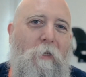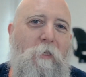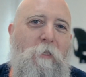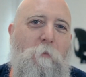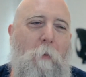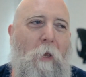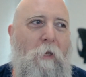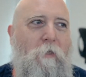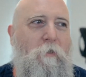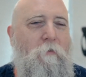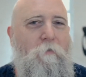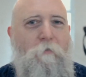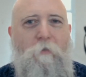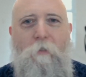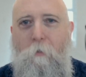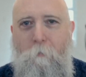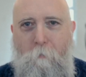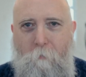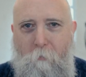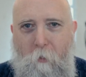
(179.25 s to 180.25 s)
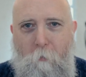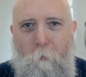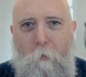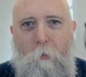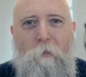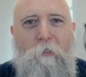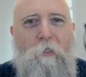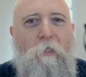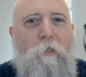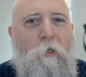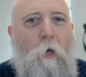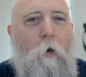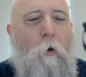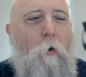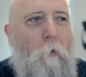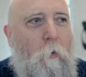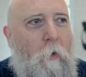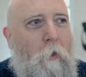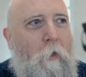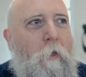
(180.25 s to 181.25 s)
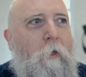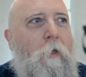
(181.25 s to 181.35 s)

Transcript: is better for the community as a whole.